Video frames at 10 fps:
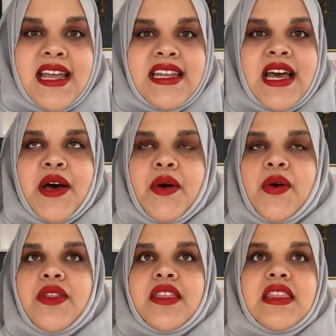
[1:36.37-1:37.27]

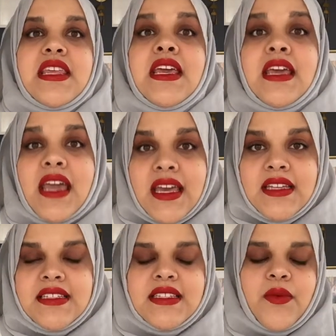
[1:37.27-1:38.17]
Now the thing
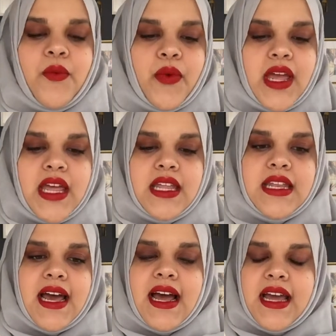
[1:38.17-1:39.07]
is, when
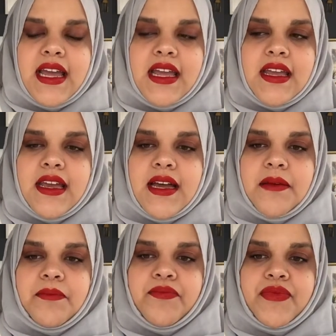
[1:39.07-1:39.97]
I
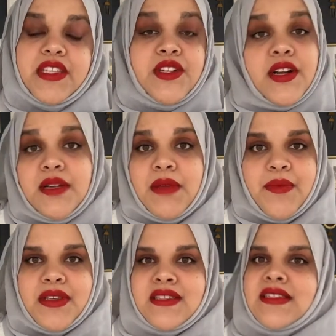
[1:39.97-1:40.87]
started my
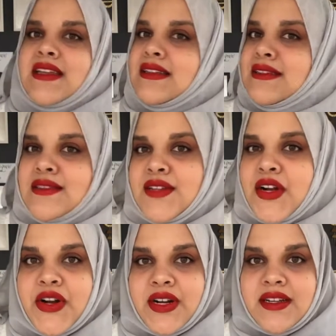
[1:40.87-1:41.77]
business, I didn't
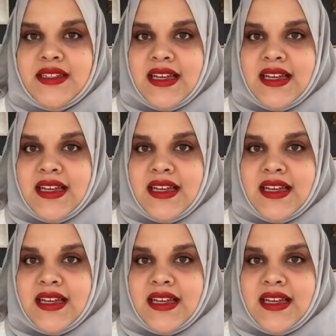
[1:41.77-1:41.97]
start